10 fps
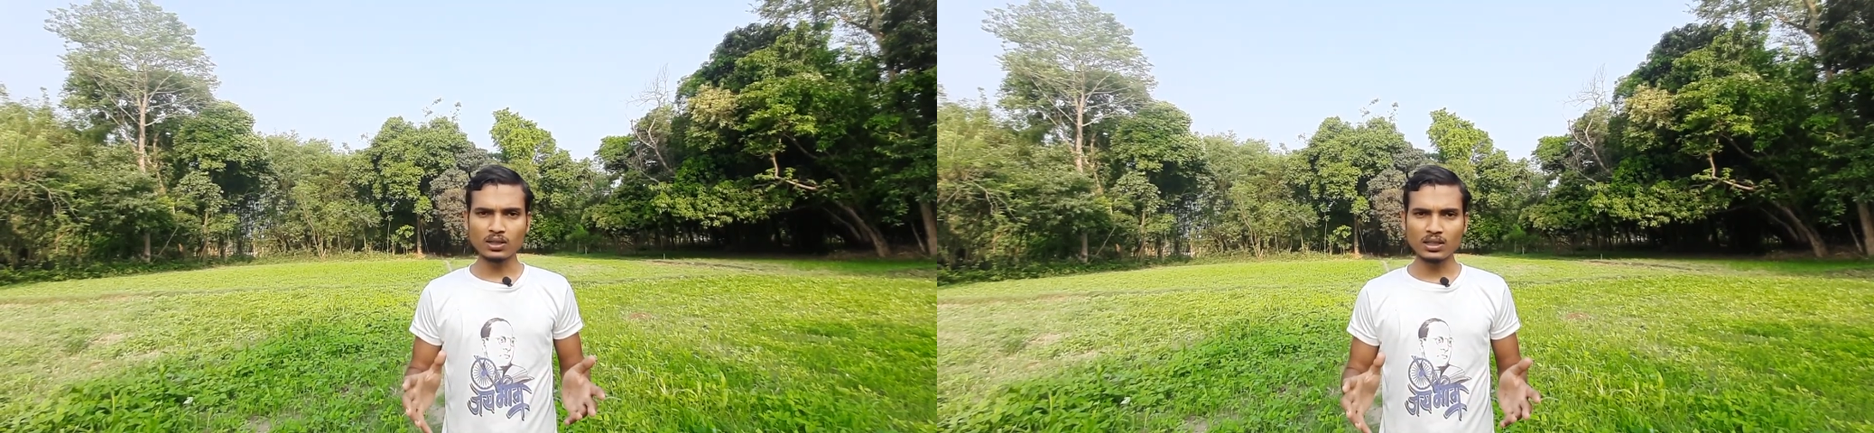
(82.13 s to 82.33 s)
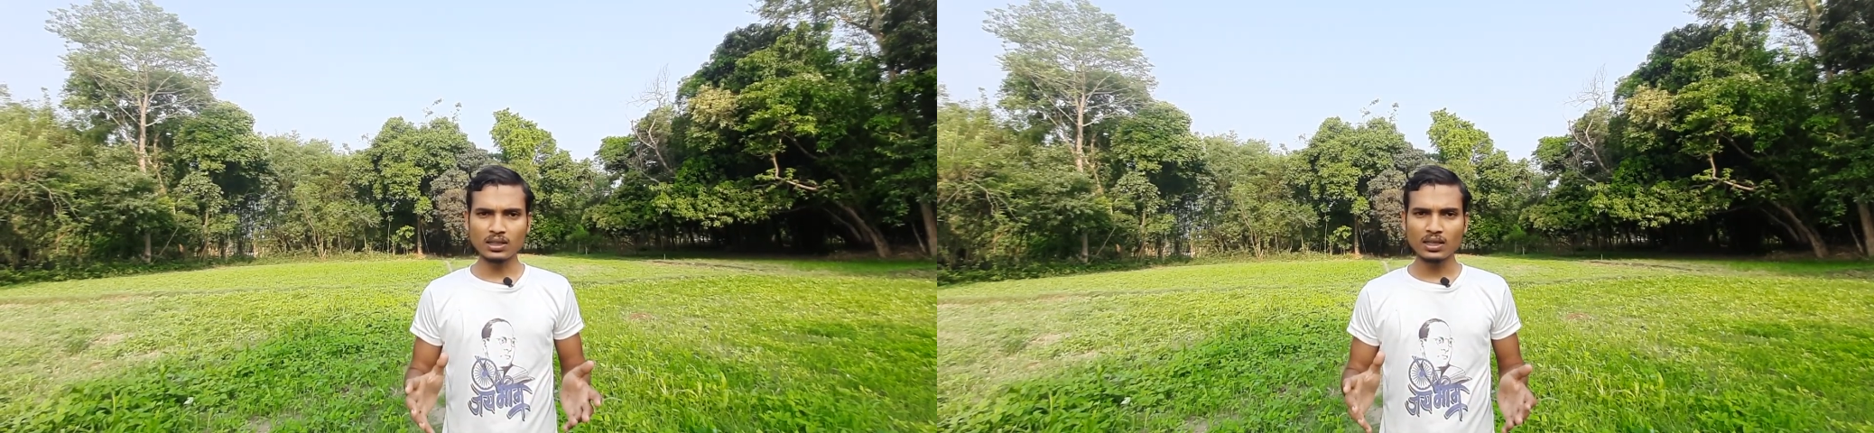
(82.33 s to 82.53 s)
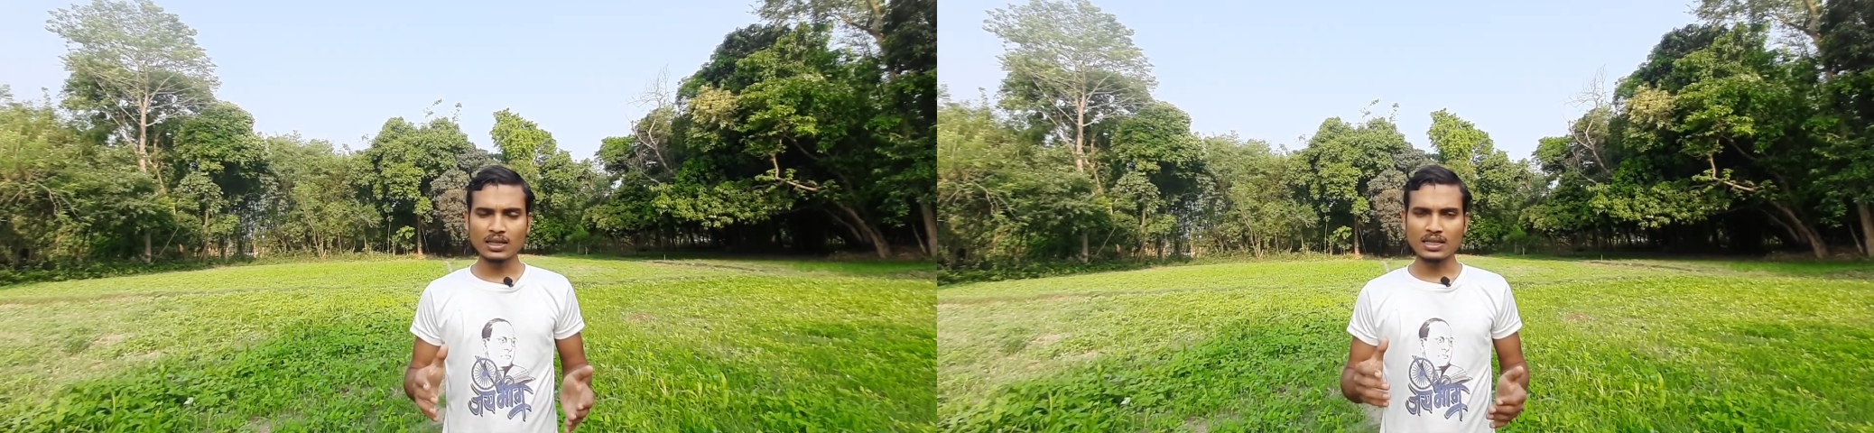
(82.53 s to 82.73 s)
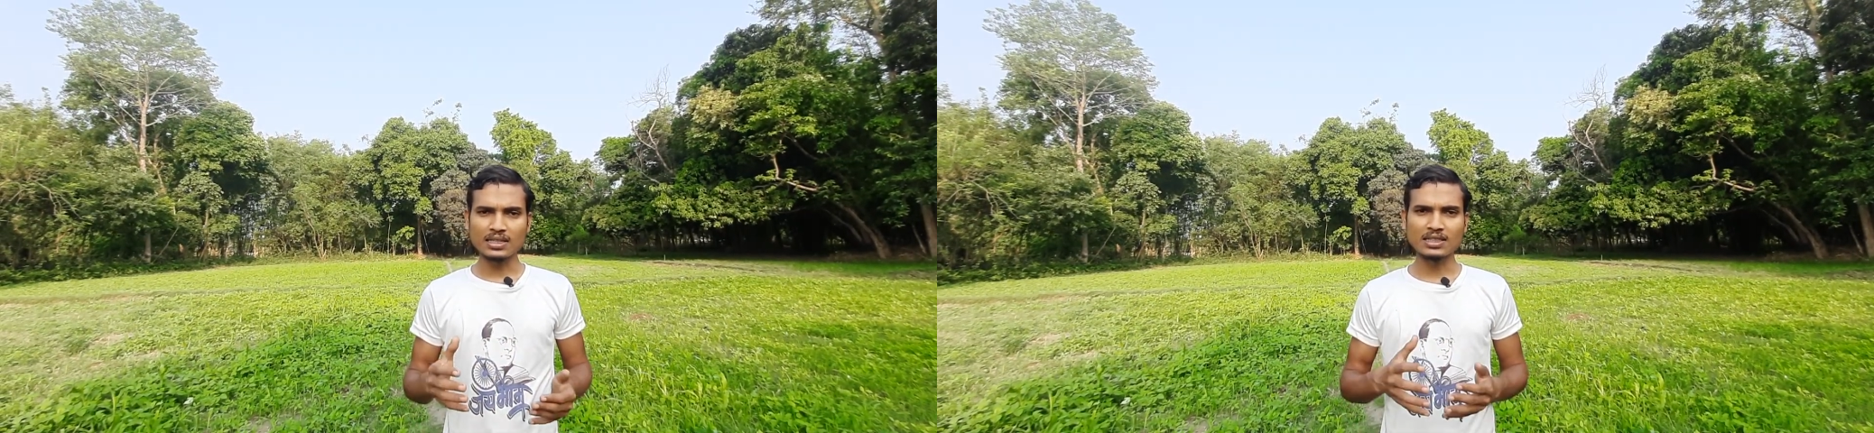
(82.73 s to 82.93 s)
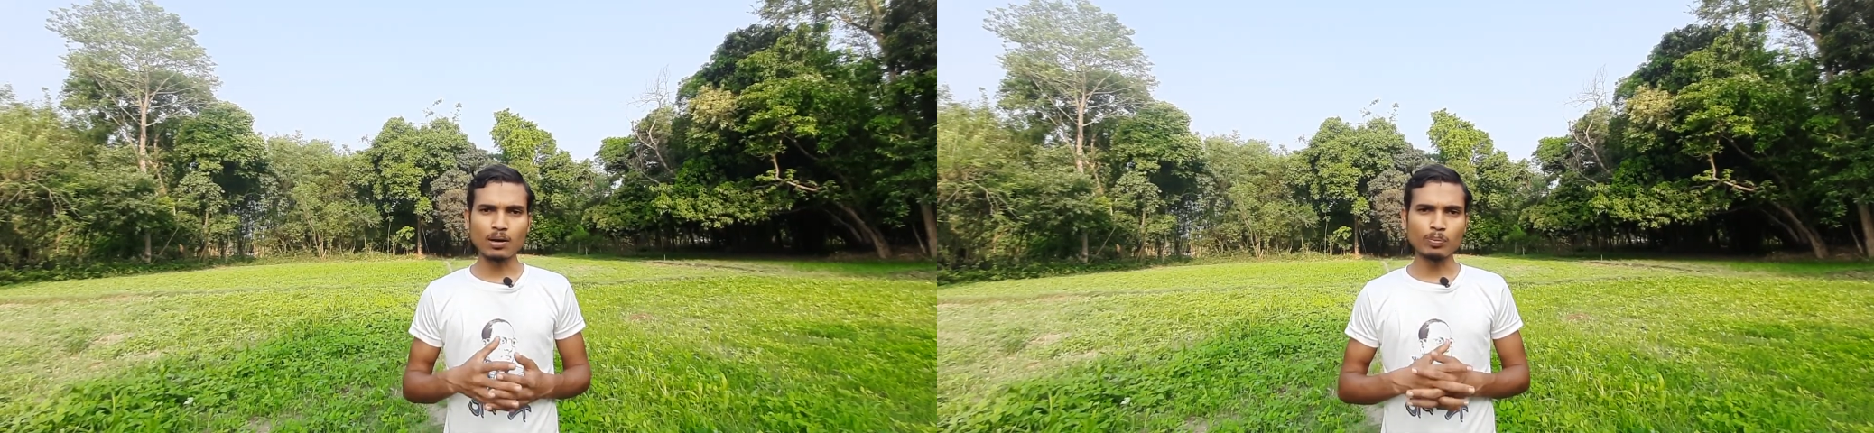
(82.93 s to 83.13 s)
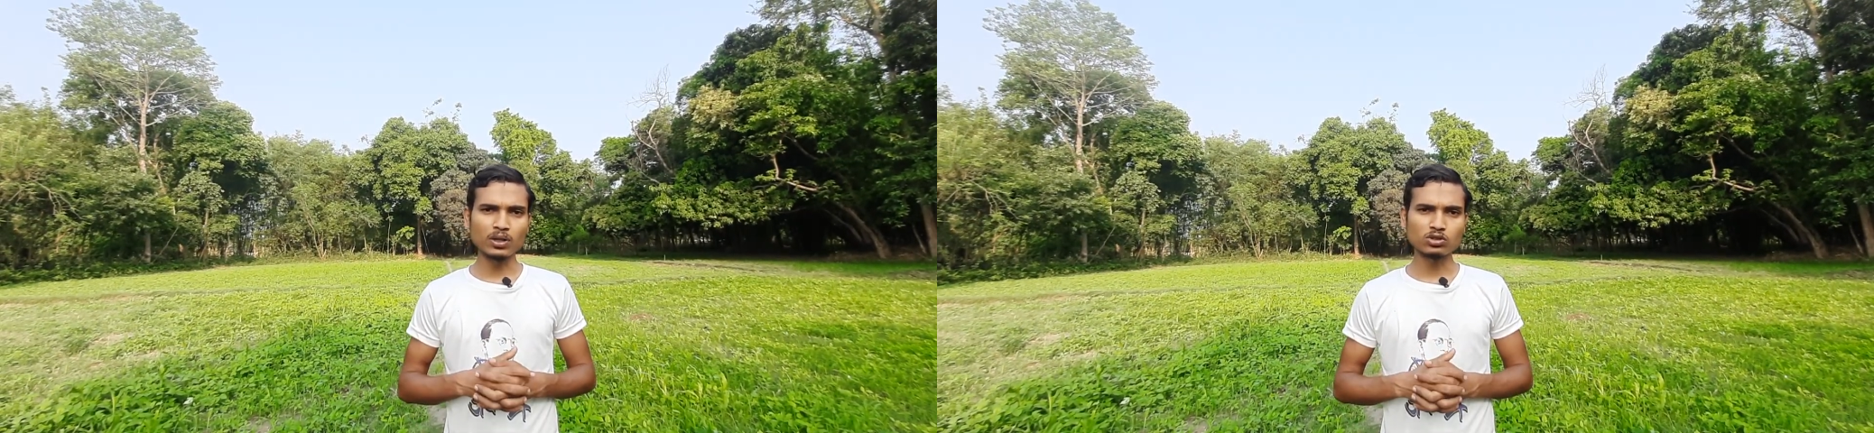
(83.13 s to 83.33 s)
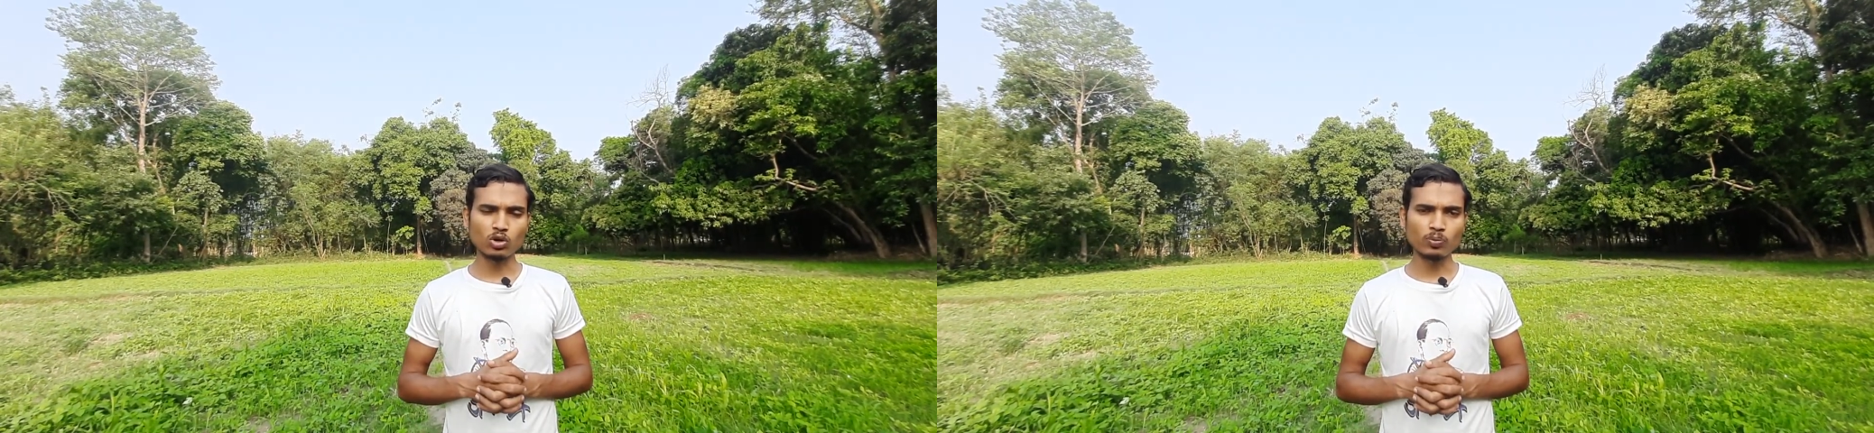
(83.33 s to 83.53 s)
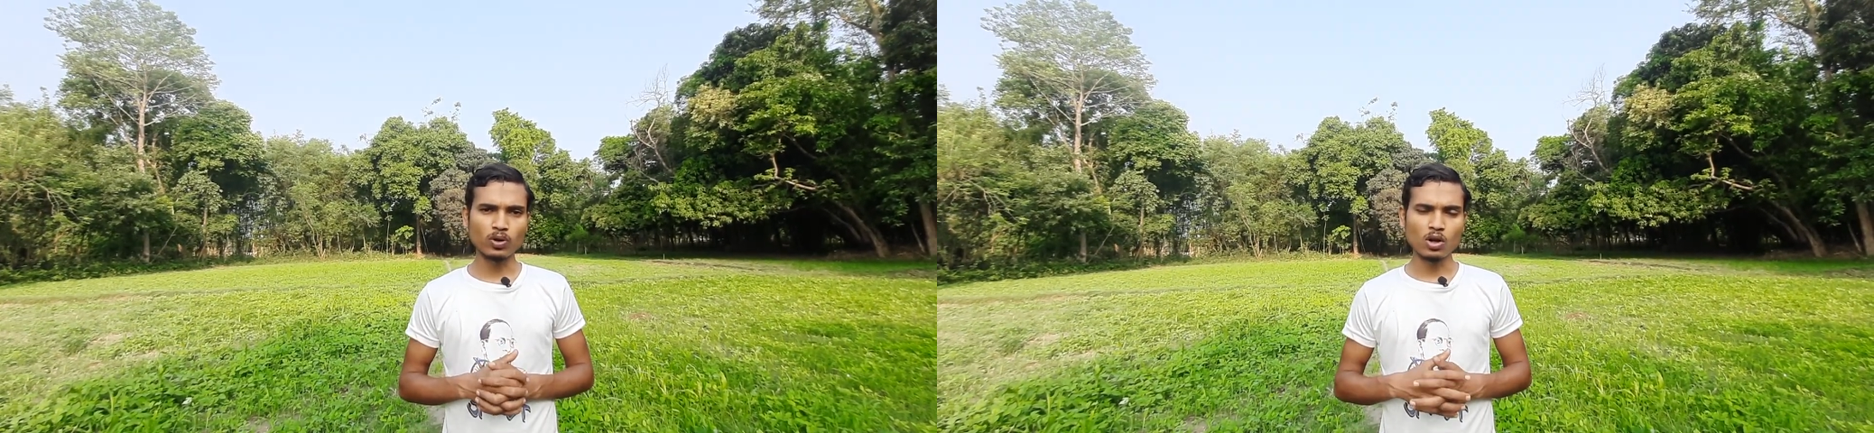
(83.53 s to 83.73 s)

the examples of